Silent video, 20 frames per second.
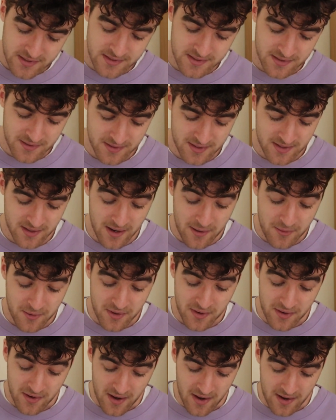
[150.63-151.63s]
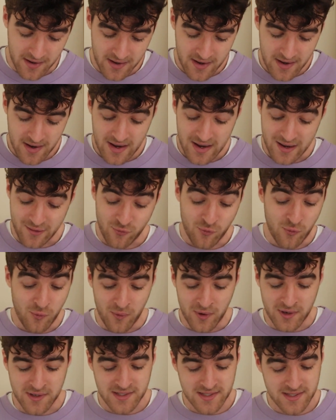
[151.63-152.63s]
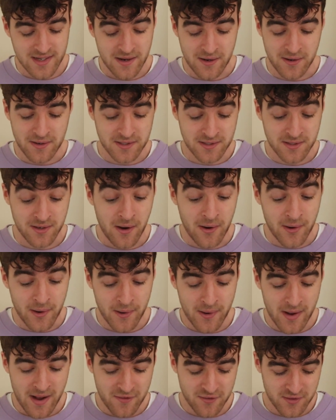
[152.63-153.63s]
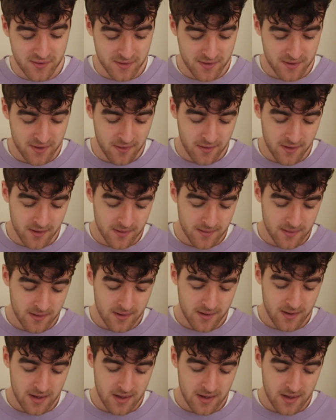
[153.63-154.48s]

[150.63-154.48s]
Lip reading: so that I would not have one sorrow after another.